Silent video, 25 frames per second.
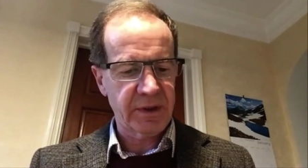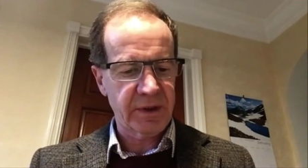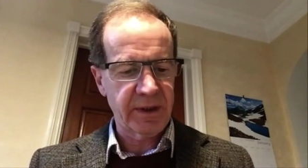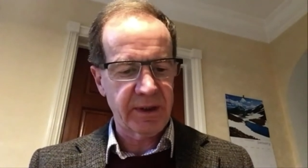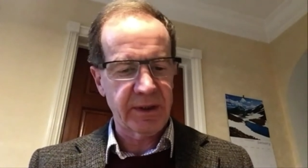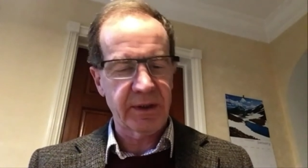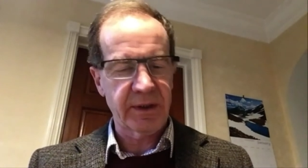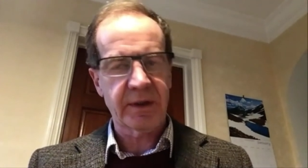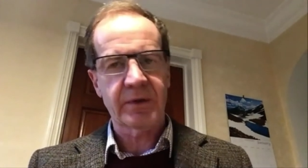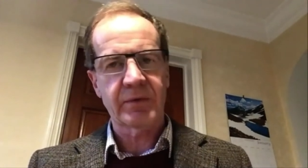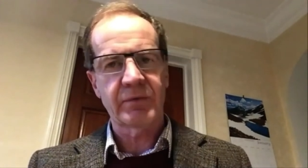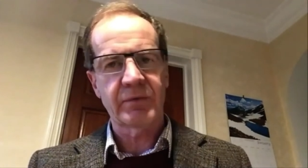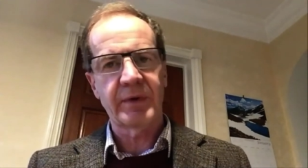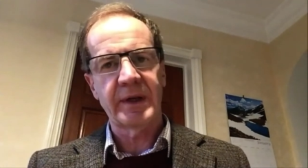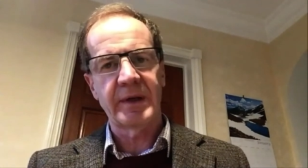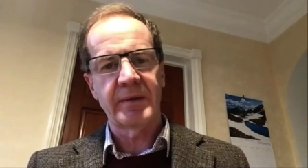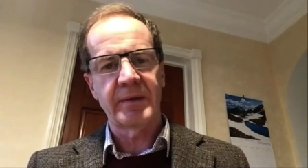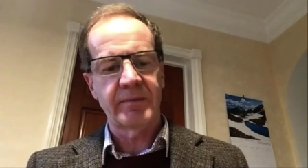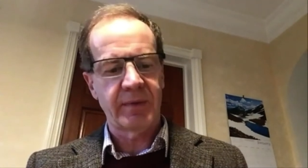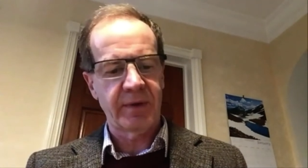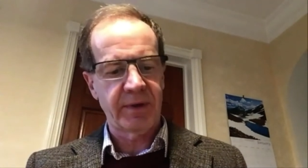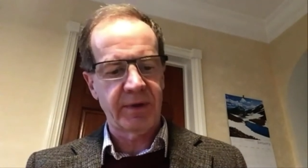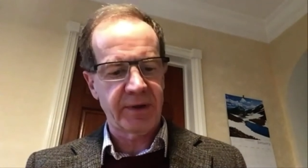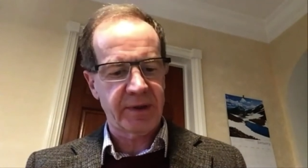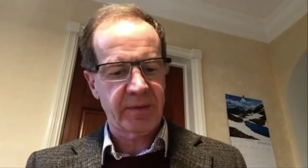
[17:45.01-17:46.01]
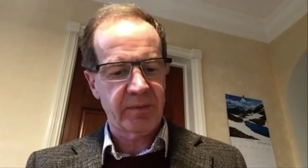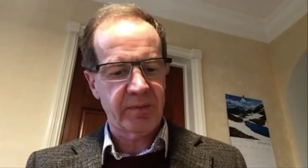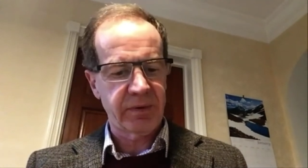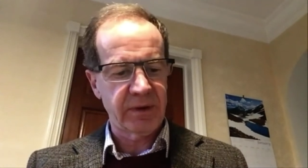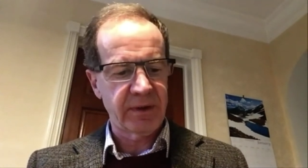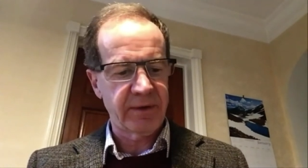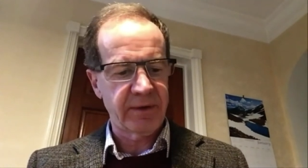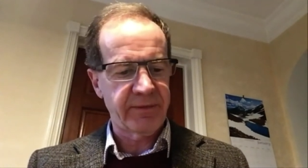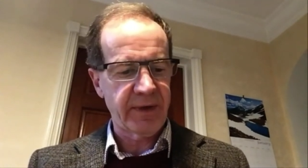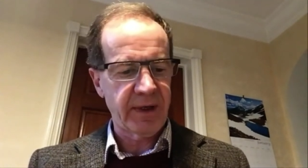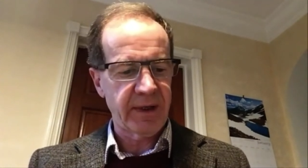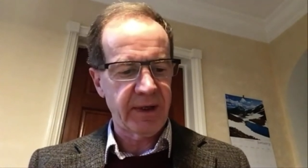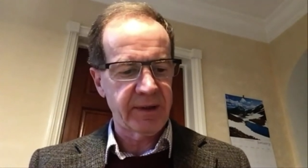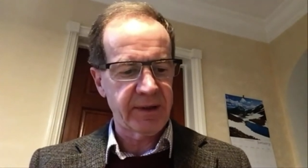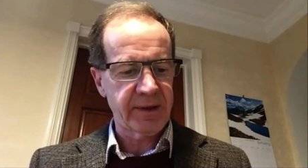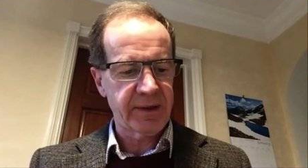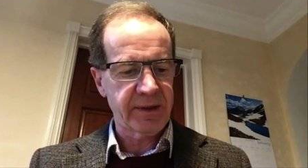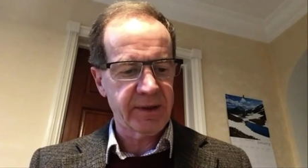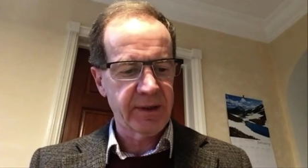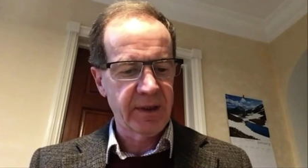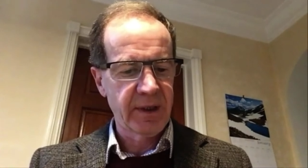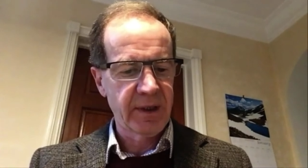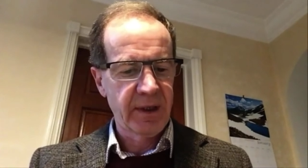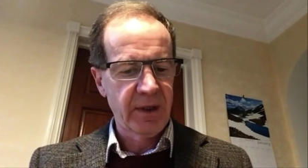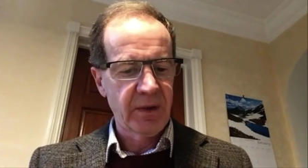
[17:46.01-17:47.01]
links reimbursable
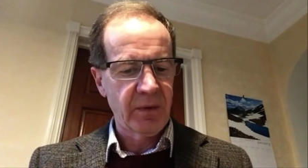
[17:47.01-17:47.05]
events